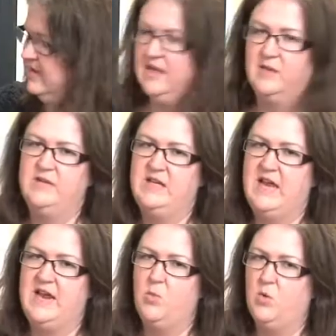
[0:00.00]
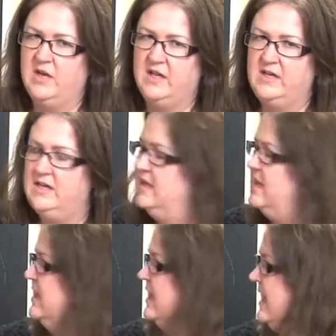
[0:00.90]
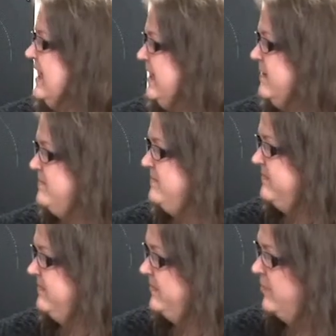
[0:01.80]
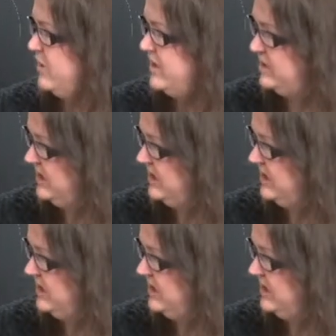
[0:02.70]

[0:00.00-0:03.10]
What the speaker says: LBA1, which